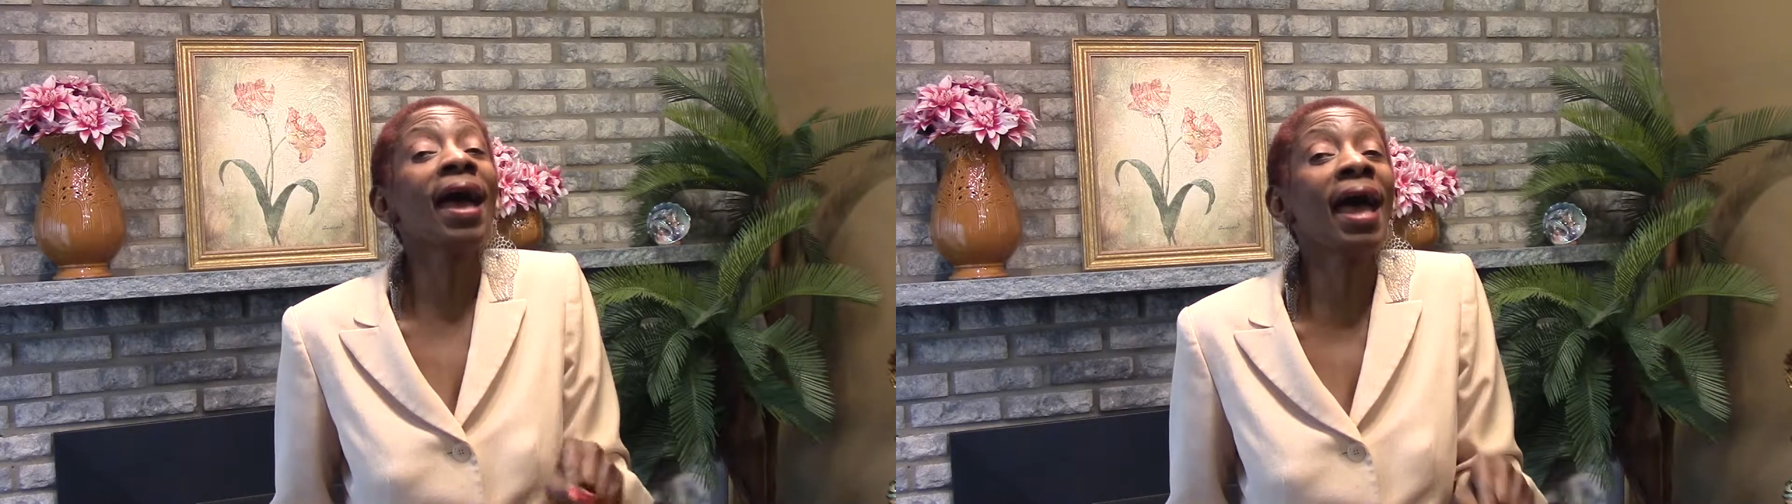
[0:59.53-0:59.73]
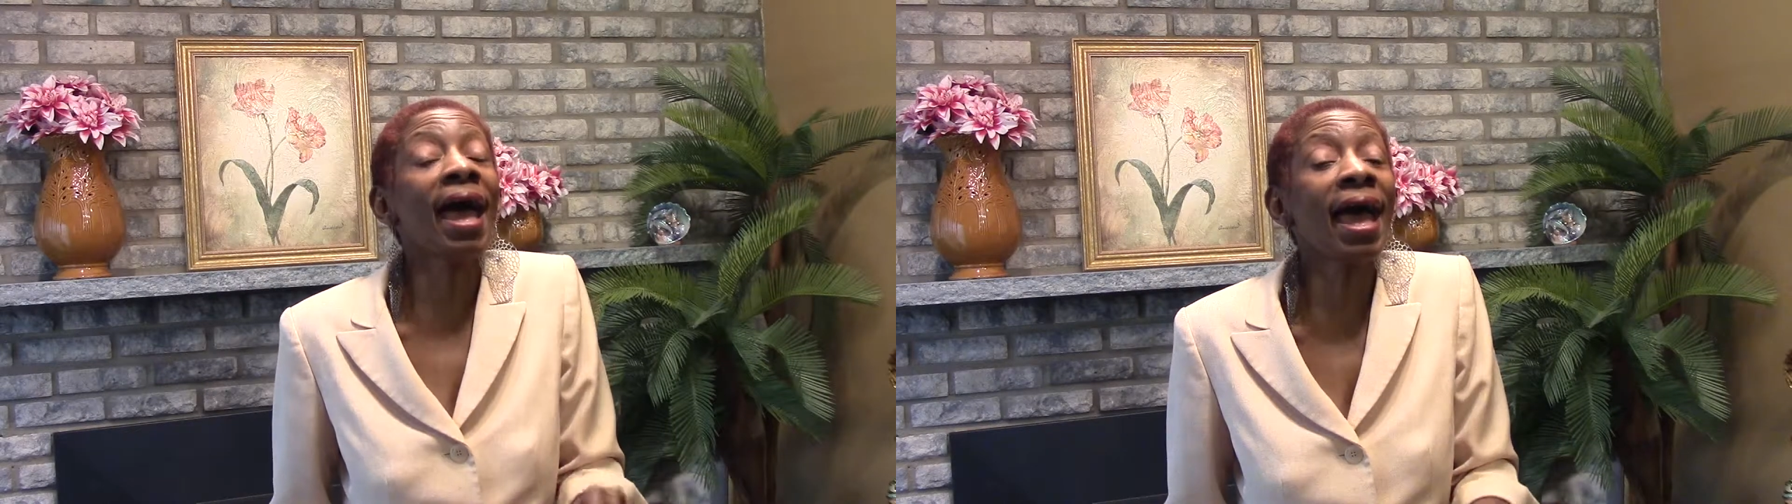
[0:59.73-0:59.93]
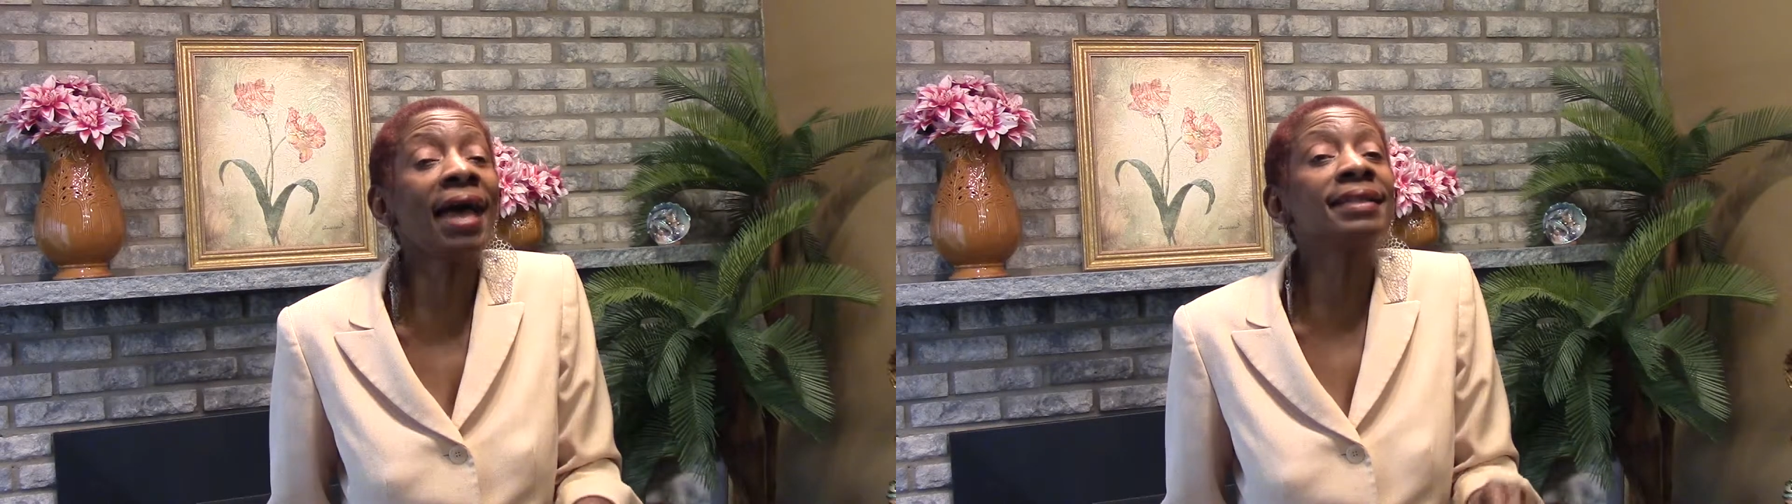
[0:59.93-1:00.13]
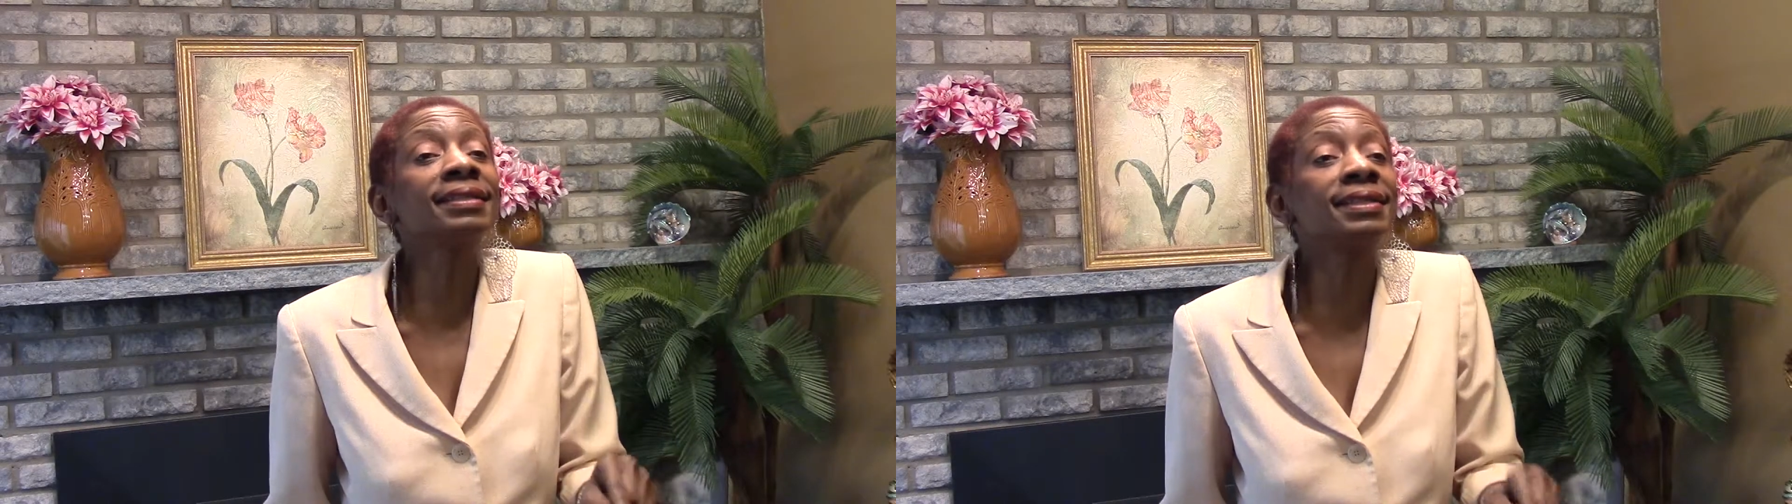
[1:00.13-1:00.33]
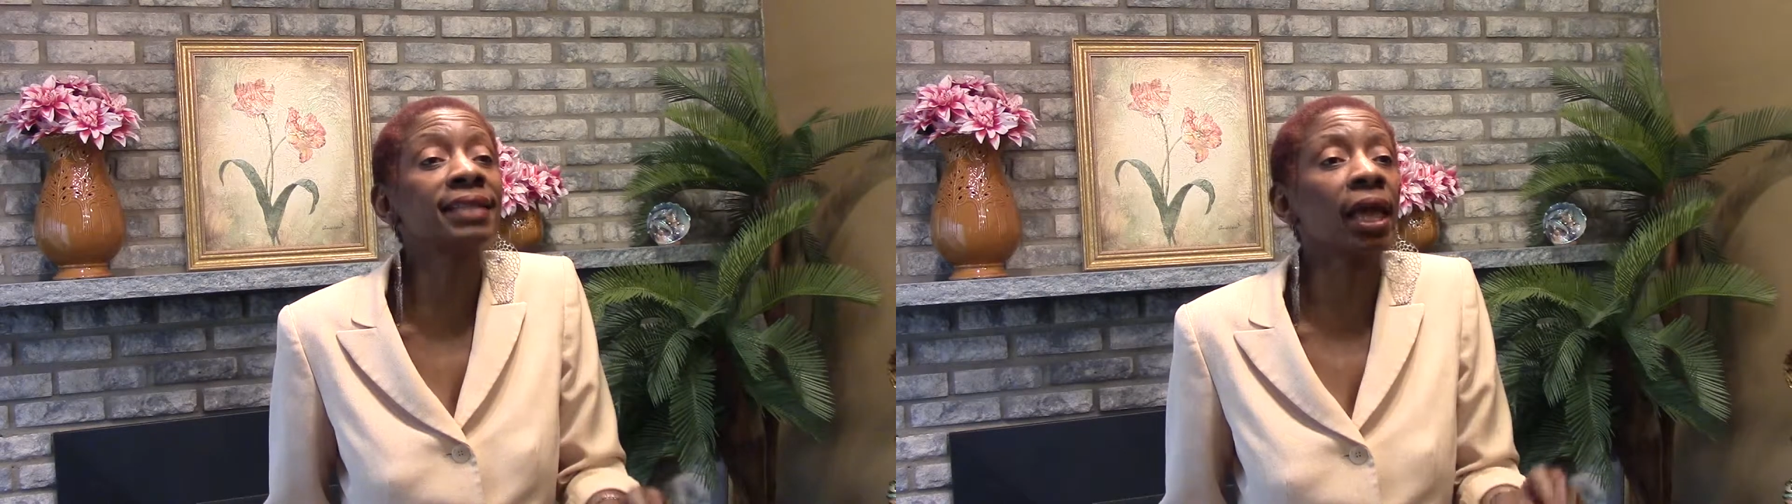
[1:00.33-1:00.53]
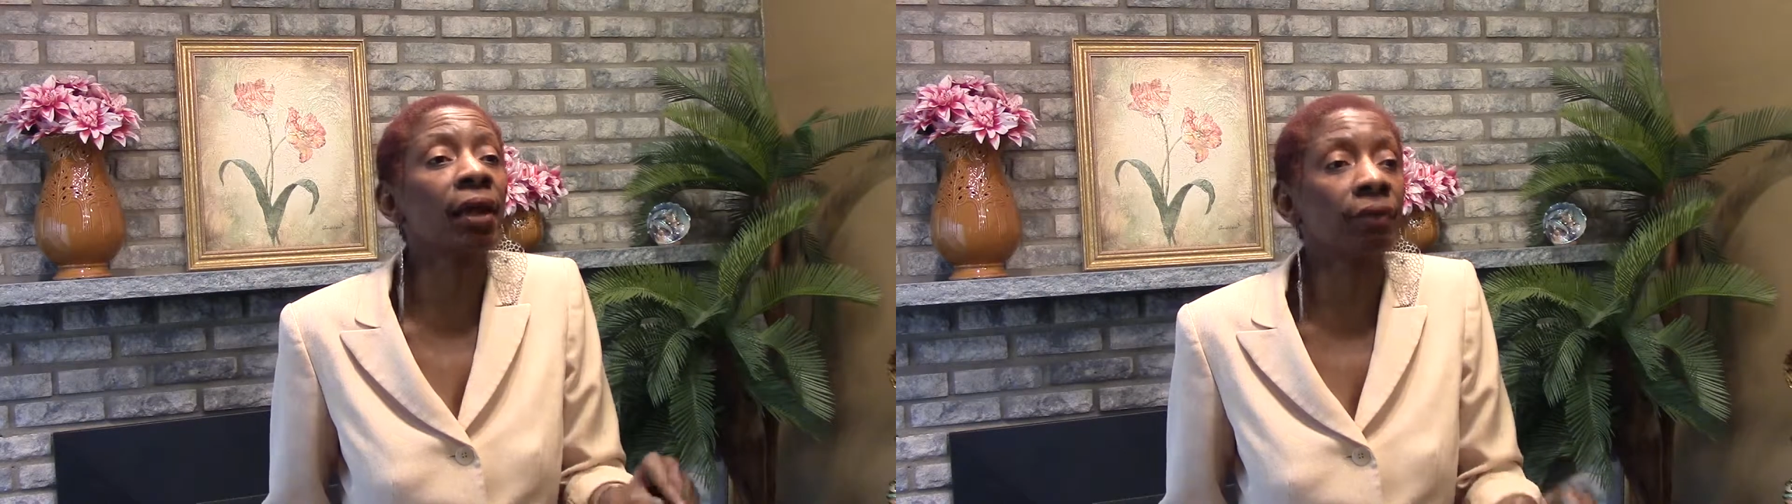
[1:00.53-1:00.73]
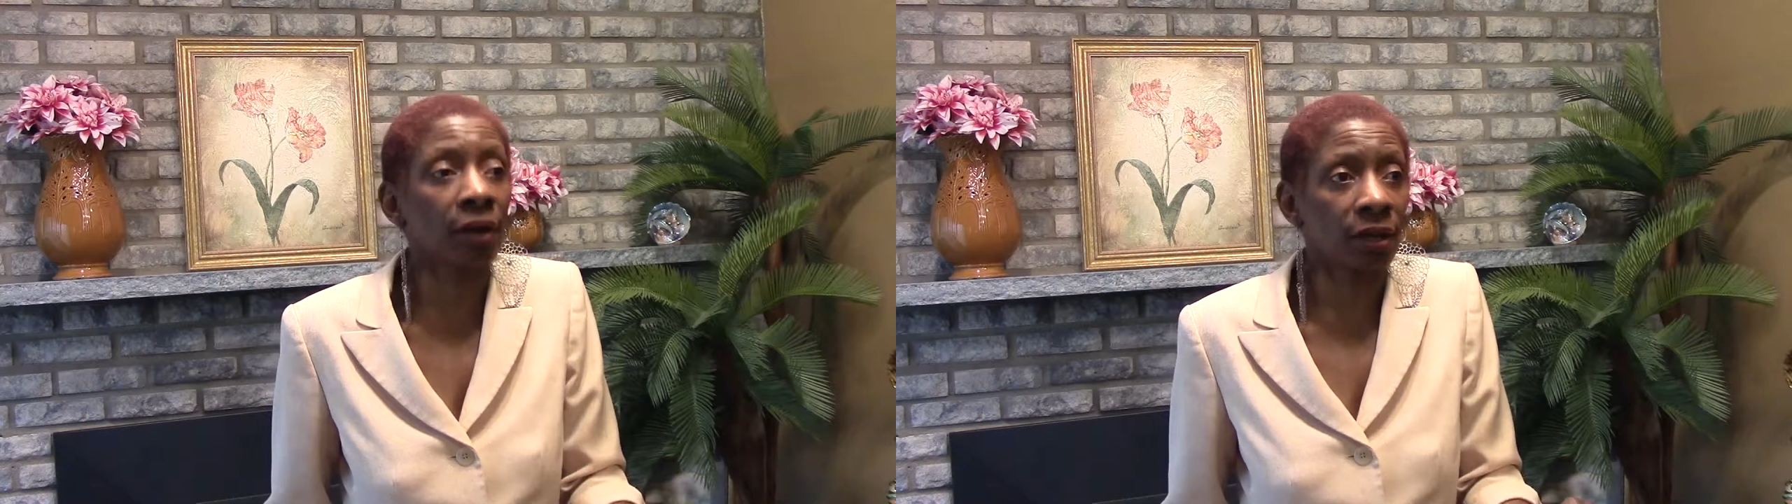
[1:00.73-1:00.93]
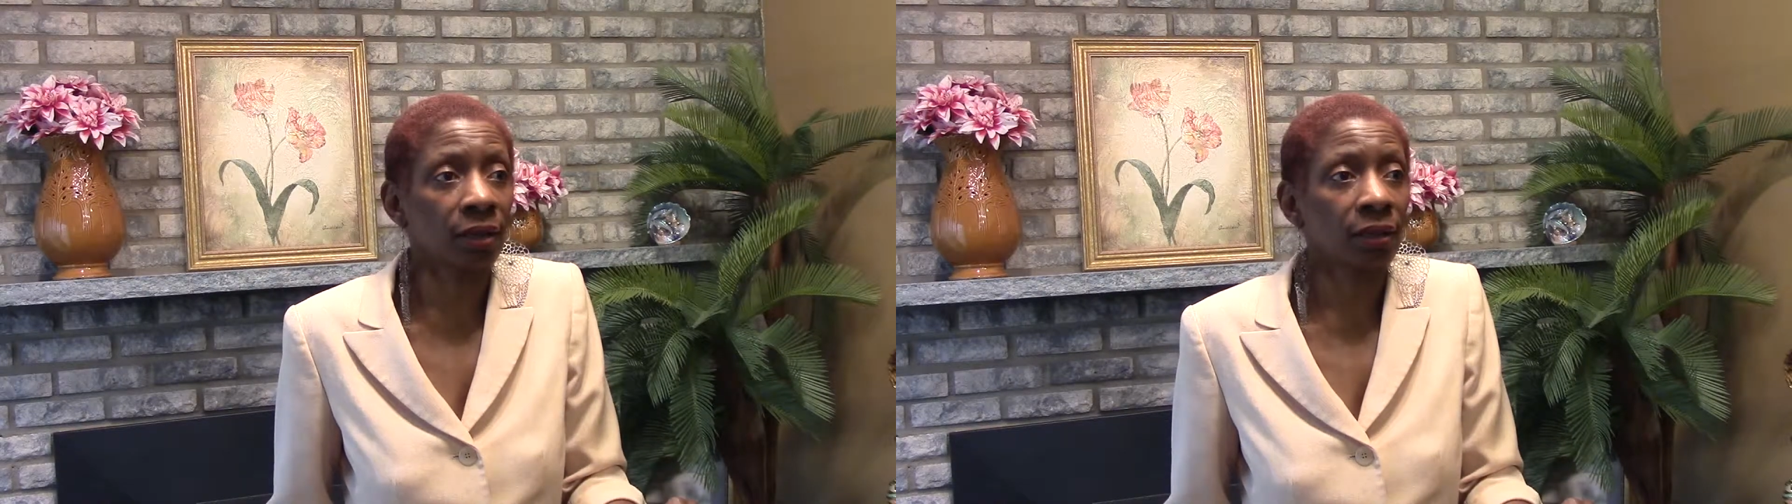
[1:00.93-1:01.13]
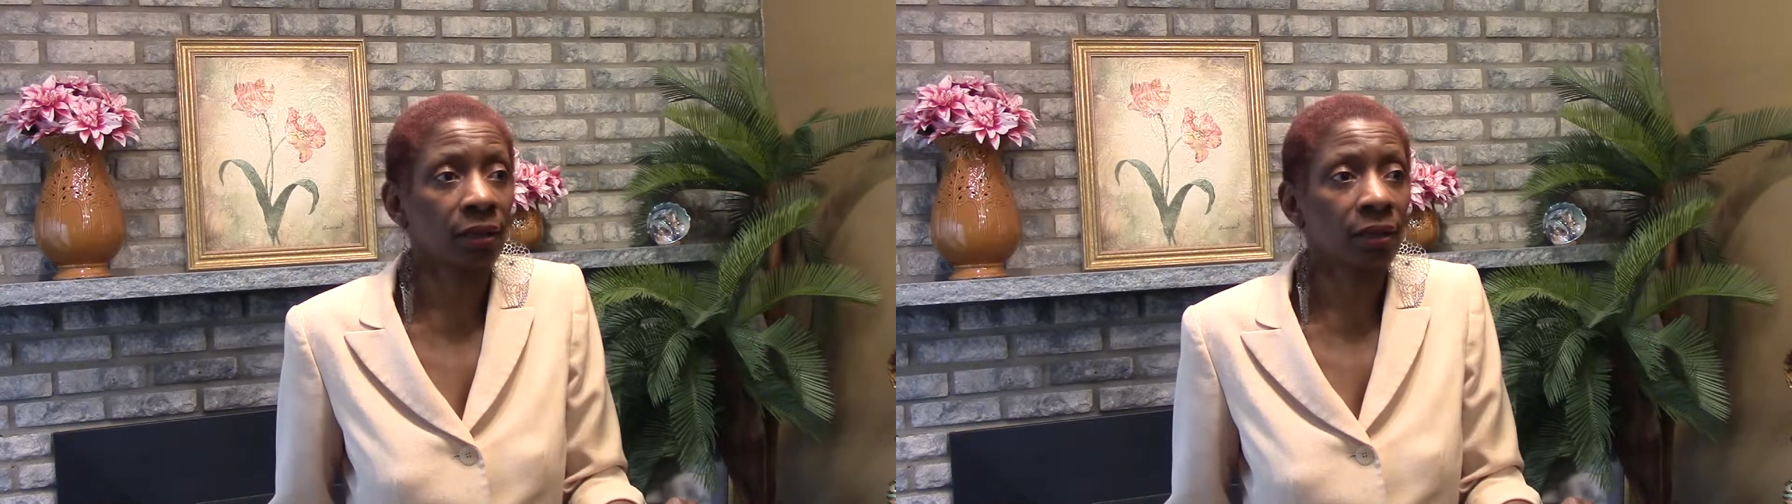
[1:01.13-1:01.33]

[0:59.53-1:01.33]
and Sarah